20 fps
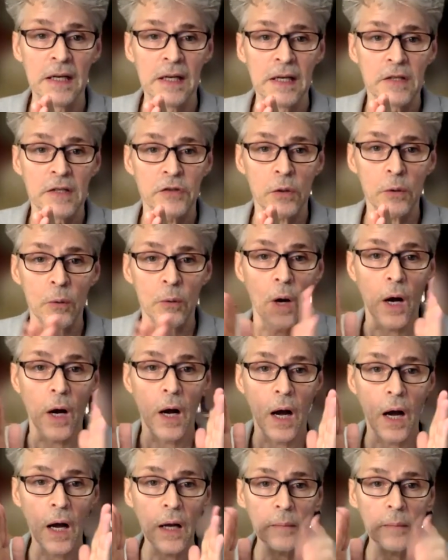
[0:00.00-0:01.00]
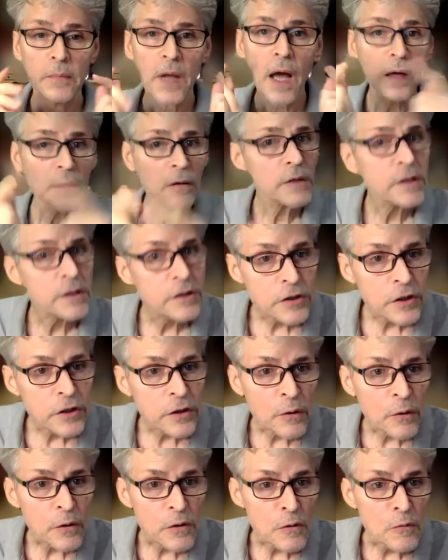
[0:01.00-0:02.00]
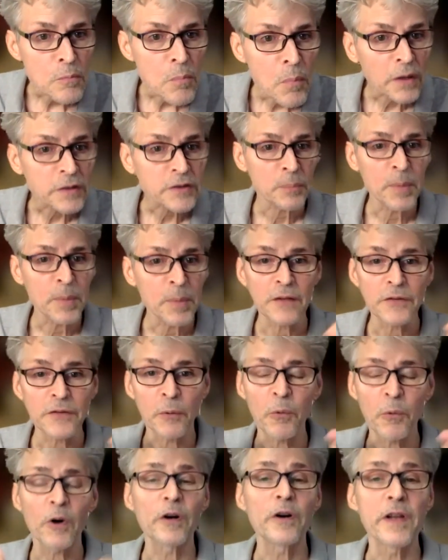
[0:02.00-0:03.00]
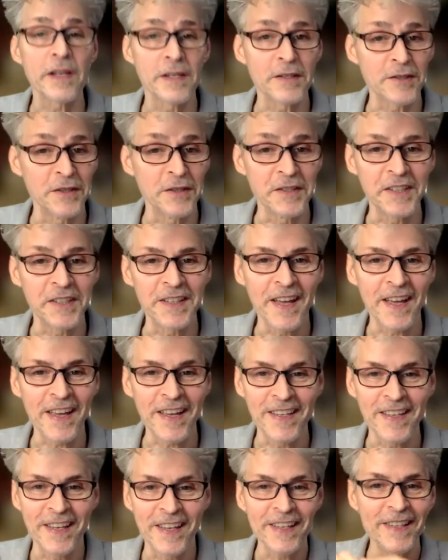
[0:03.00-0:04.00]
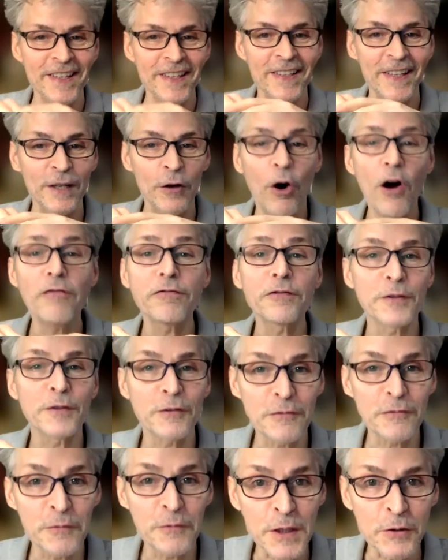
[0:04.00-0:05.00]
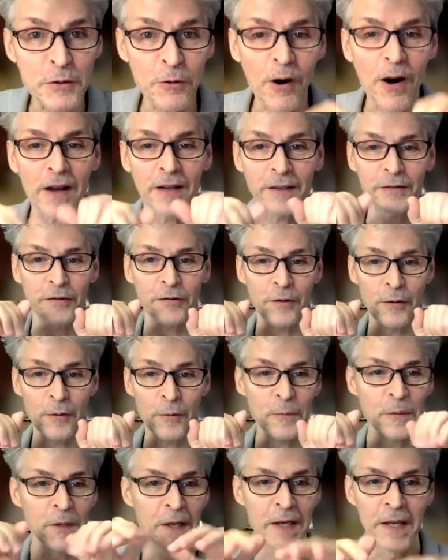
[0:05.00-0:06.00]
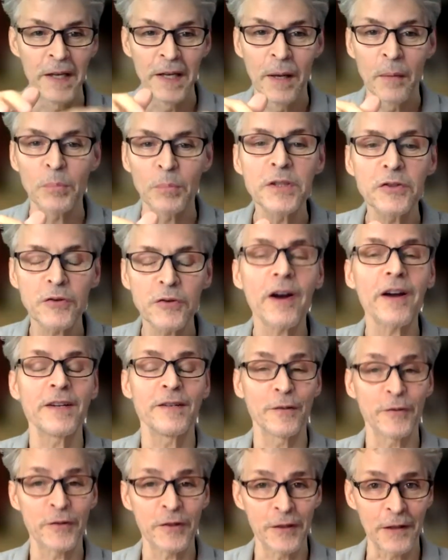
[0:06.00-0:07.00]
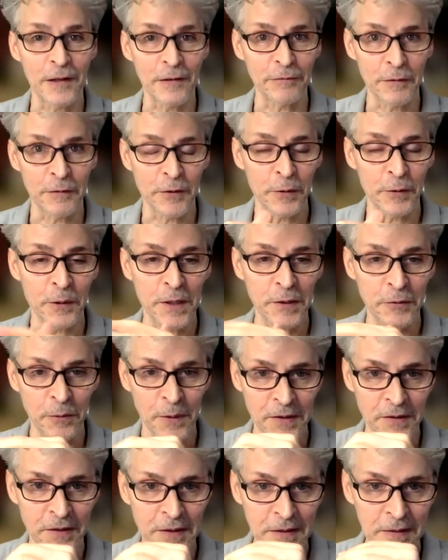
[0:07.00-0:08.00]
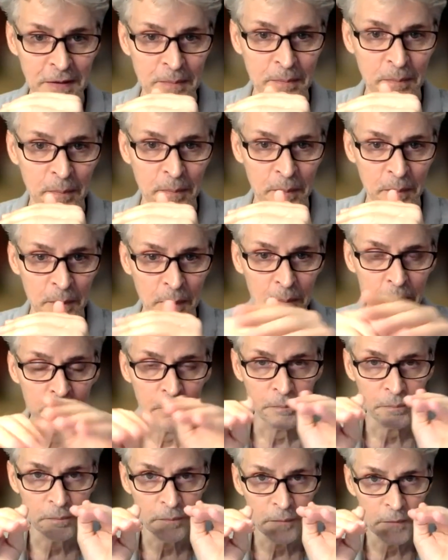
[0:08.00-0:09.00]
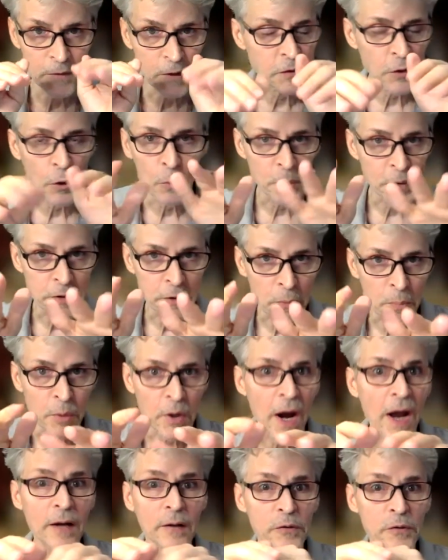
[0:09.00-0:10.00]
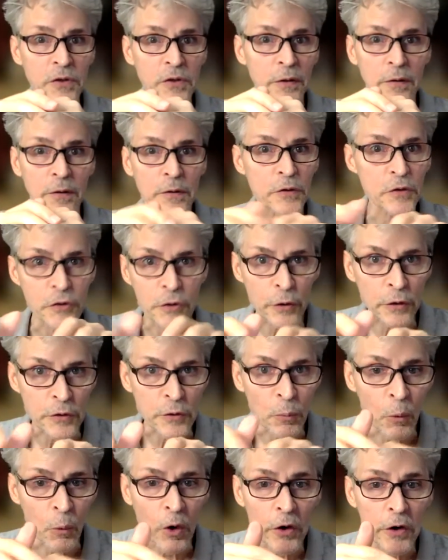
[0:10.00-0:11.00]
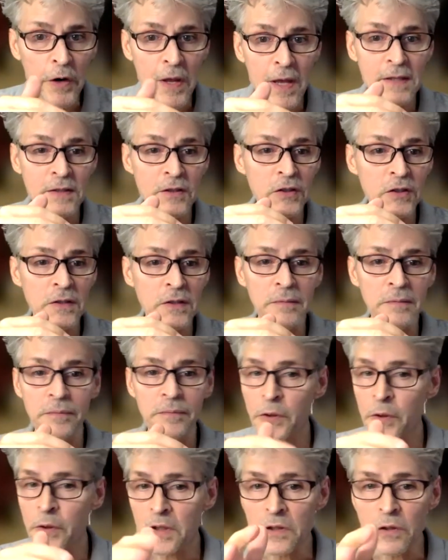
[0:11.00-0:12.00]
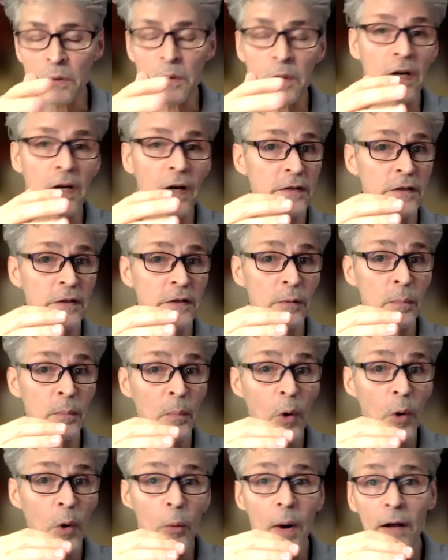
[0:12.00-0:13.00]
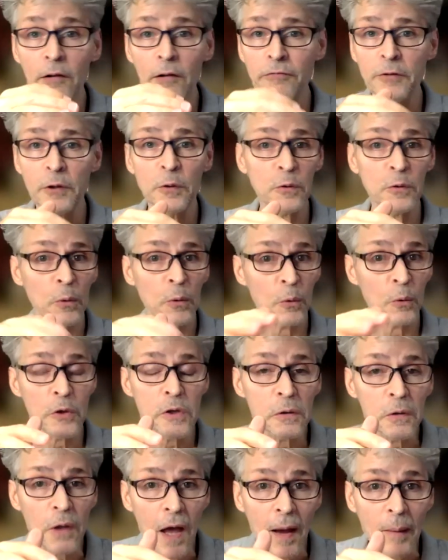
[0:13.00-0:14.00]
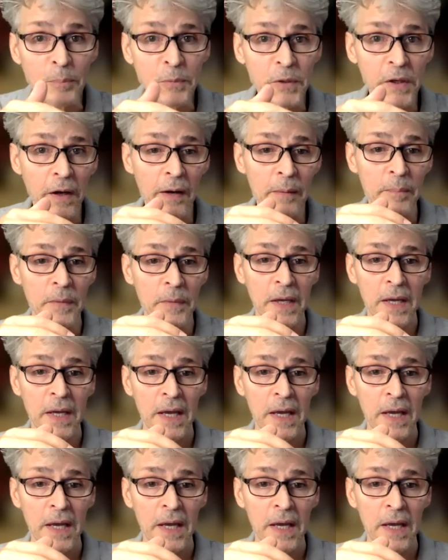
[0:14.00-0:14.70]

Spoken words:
So I'm not going to show you much about the WordEngine today. It offers a free trial, so please try it yourself if you're interested. Just open your browser, search WordEngine. You can do it on your mobile phone or your laptop.